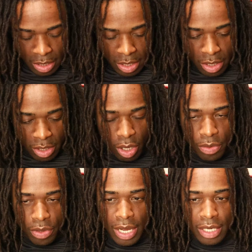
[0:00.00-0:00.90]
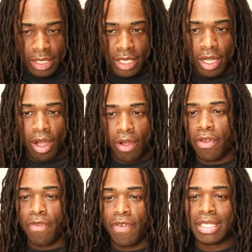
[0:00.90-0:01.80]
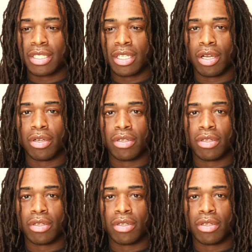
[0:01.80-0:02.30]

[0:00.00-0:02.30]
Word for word: you know, when you got to take off your vest, it hurts.